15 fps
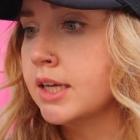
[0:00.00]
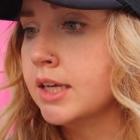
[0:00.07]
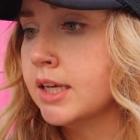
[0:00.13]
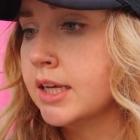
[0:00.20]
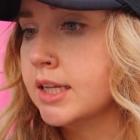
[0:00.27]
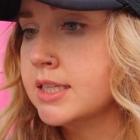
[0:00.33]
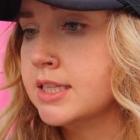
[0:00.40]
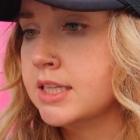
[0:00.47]

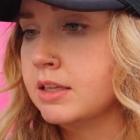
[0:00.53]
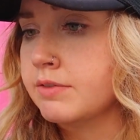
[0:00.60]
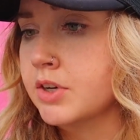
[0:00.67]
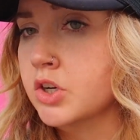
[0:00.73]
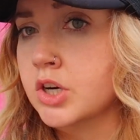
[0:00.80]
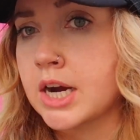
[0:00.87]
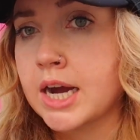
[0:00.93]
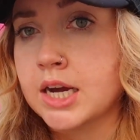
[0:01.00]
And see if it
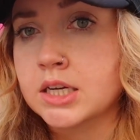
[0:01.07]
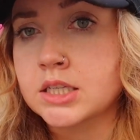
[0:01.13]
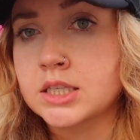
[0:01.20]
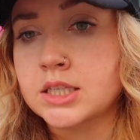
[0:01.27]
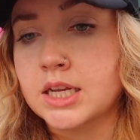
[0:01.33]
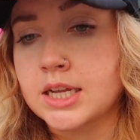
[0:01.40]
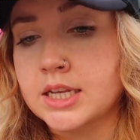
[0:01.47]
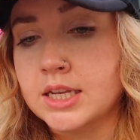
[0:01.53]

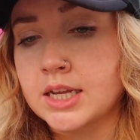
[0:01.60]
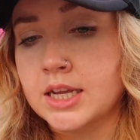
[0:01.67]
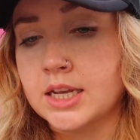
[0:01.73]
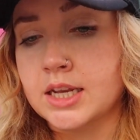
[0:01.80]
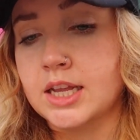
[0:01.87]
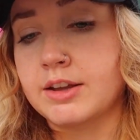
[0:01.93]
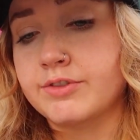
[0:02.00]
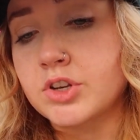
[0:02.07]
cracks. And
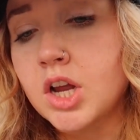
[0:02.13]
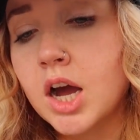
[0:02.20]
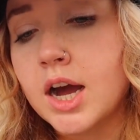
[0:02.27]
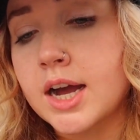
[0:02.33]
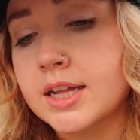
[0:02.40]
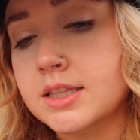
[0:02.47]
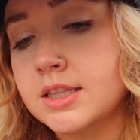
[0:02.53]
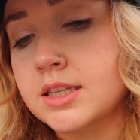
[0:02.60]
then if
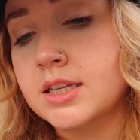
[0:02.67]
not,